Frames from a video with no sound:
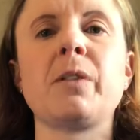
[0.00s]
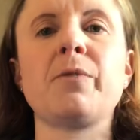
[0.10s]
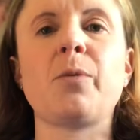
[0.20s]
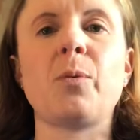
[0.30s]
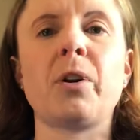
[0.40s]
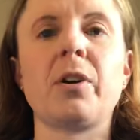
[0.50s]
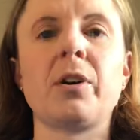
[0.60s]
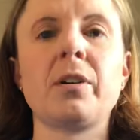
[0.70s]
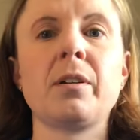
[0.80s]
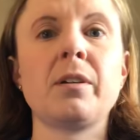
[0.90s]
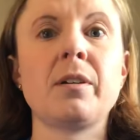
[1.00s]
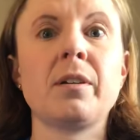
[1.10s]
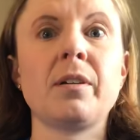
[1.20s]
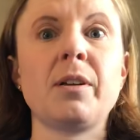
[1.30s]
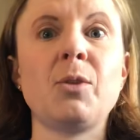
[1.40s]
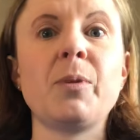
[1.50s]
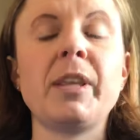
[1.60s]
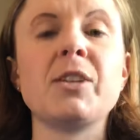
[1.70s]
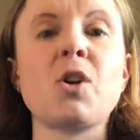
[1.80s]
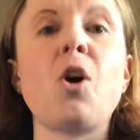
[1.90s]
and 4. You
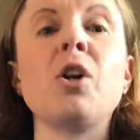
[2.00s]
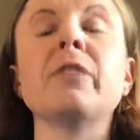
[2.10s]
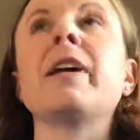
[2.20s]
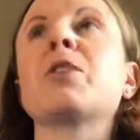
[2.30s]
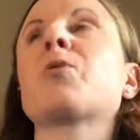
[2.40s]
realize all of 8th